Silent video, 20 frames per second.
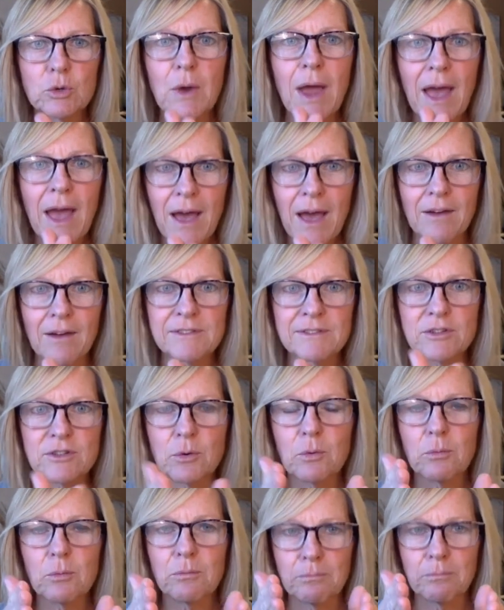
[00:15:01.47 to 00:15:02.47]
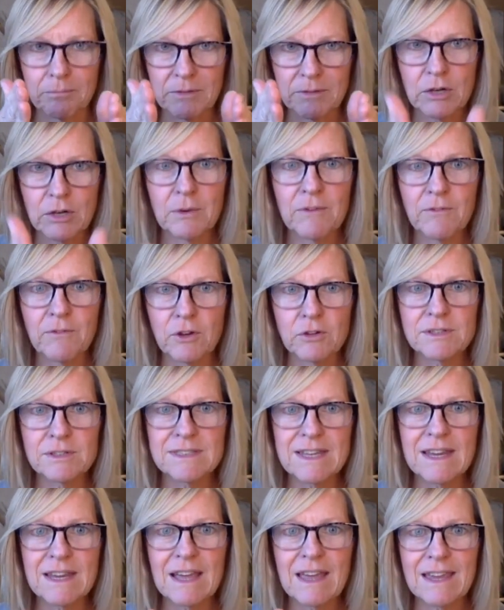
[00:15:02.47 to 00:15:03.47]
have, so, you know, if you're
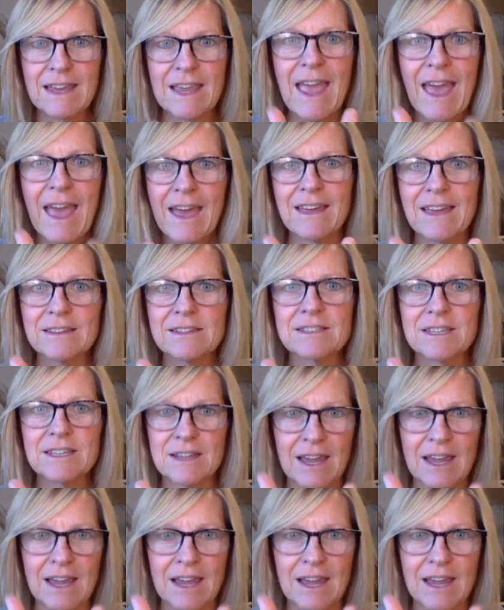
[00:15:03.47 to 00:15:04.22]
saying I can't,